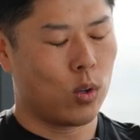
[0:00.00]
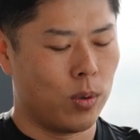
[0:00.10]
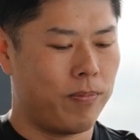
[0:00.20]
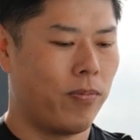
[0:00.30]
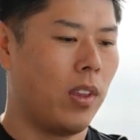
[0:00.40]

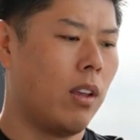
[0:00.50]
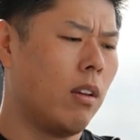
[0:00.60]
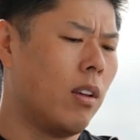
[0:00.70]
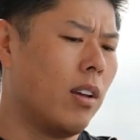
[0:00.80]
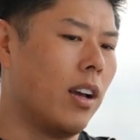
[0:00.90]
Cool.
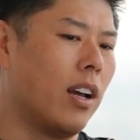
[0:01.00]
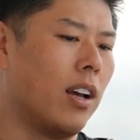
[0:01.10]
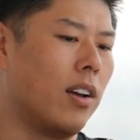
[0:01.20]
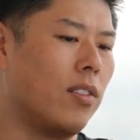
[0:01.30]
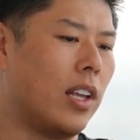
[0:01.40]

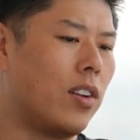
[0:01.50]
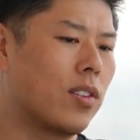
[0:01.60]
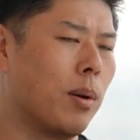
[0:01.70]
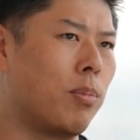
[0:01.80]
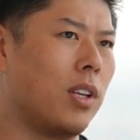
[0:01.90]

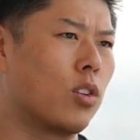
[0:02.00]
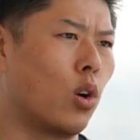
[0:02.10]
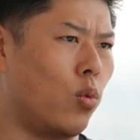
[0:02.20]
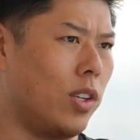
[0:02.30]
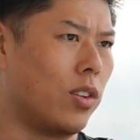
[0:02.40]
Latest company is
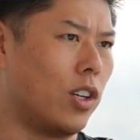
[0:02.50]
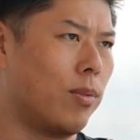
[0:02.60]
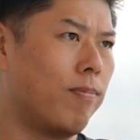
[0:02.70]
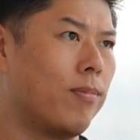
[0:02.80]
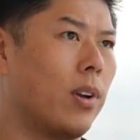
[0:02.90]
called Reasoner.